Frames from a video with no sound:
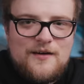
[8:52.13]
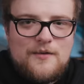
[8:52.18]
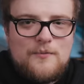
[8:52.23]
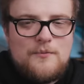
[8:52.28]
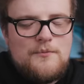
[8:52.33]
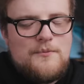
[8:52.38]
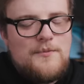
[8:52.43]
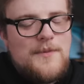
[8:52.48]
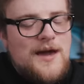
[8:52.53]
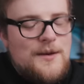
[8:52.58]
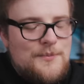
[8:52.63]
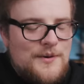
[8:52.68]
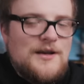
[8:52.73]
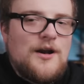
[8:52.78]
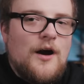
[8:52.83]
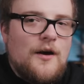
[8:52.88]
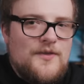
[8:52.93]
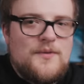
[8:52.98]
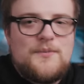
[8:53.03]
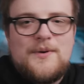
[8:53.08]
Maybe
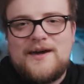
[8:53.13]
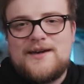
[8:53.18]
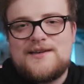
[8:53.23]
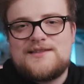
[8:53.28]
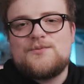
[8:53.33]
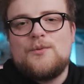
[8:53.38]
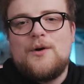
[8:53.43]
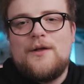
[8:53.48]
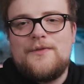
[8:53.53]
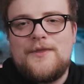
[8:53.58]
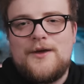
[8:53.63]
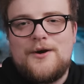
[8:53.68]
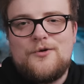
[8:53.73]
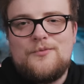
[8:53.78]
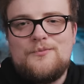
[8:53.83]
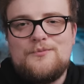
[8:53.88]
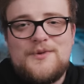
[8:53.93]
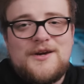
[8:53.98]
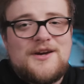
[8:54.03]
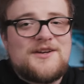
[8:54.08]
not the biggest one though,
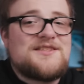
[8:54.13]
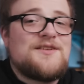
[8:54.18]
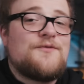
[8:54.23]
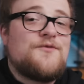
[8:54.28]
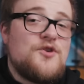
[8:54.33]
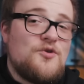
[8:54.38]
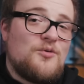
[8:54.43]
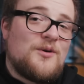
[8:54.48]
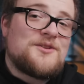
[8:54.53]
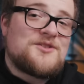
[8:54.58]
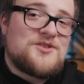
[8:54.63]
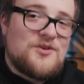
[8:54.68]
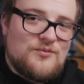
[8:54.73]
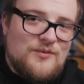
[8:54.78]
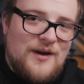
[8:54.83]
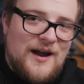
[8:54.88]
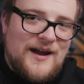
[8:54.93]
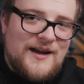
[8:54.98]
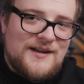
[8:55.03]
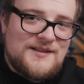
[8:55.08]
because if you want to
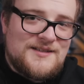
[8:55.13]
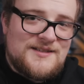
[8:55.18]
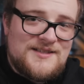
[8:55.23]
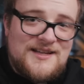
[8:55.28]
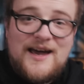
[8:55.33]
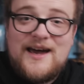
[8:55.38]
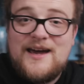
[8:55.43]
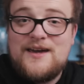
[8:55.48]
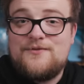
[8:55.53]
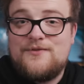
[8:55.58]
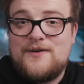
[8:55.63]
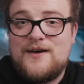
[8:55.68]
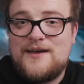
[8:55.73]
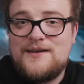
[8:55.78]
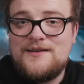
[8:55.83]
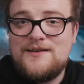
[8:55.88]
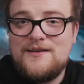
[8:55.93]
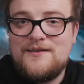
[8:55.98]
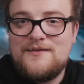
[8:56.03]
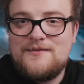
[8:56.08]
ride
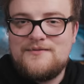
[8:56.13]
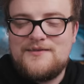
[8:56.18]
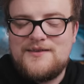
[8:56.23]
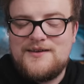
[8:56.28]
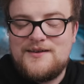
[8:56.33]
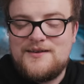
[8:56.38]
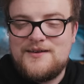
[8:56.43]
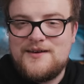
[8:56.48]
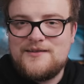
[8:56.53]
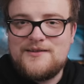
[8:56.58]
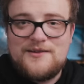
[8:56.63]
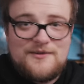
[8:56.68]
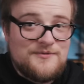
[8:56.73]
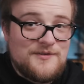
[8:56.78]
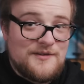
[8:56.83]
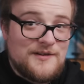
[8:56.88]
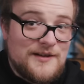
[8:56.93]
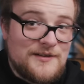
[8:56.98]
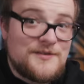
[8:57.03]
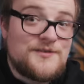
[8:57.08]
Taivan, the uh, you know
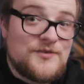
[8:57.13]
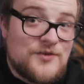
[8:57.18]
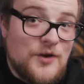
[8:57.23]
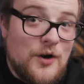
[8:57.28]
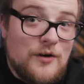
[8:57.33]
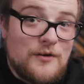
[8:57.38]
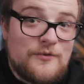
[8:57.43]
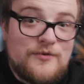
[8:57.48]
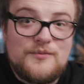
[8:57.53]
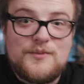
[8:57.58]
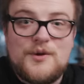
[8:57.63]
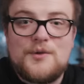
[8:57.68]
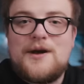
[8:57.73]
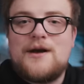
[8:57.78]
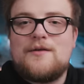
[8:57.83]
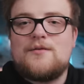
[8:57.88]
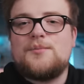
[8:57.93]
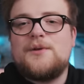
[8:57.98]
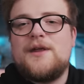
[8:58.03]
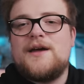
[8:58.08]
the nice dog from the
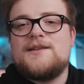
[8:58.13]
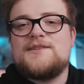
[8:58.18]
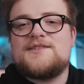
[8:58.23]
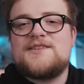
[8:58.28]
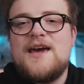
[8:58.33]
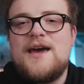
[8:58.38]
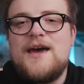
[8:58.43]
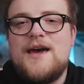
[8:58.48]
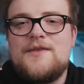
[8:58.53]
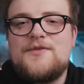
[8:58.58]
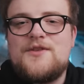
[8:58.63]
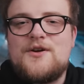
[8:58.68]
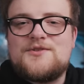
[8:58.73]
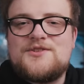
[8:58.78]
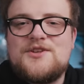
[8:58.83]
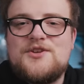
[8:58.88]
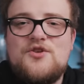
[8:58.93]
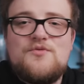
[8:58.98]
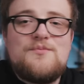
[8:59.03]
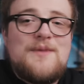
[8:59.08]
Ohn'ahran Plains, there's
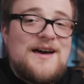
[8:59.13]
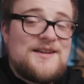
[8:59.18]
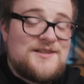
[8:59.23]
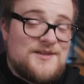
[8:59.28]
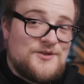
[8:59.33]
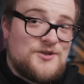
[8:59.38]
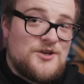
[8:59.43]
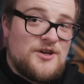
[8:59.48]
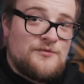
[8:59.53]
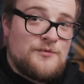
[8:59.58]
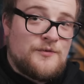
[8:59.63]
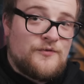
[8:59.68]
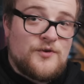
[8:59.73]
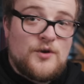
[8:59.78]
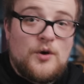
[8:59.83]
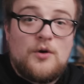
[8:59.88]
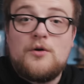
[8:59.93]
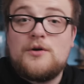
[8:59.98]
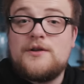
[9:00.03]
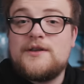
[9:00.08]
a new meta achievement for
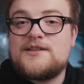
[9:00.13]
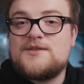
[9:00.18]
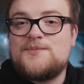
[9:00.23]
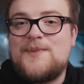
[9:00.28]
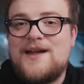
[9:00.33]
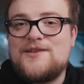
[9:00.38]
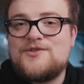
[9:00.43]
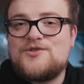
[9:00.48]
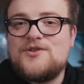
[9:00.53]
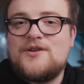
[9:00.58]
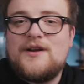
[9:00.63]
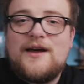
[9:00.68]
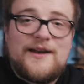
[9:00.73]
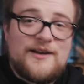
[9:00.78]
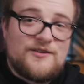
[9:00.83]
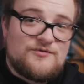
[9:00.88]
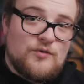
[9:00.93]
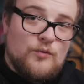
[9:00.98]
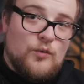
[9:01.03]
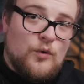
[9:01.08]
the whole expansion, and
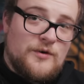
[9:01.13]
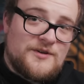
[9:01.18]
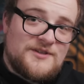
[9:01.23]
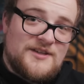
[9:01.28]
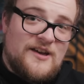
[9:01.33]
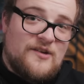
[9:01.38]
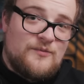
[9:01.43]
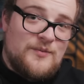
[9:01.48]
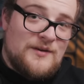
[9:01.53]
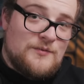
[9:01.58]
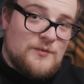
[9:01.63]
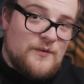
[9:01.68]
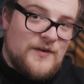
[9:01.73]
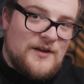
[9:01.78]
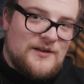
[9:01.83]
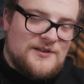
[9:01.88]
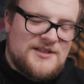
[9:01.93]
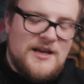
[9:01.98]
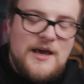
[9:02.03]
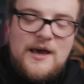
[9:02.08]
its rewards have been
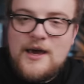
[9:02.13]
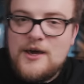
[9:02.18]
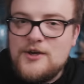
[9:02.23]
revealed.